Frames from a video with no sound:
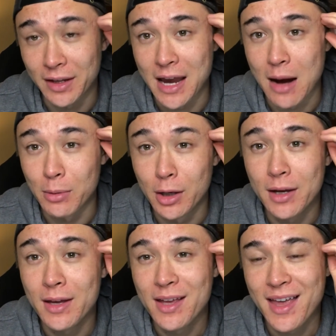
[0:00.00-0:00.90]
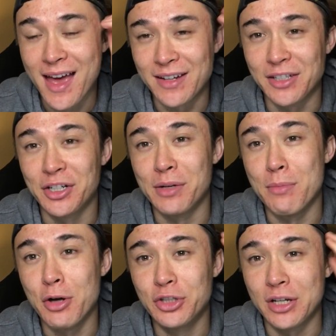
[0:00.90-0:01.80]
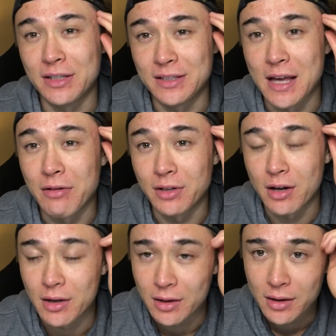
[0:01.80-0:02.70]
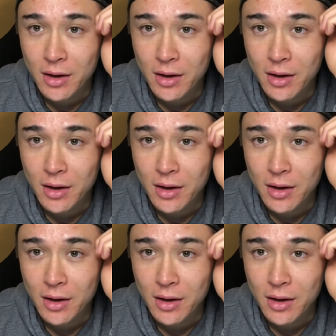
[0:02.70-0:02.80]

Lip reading: camera and I turned motion and sound on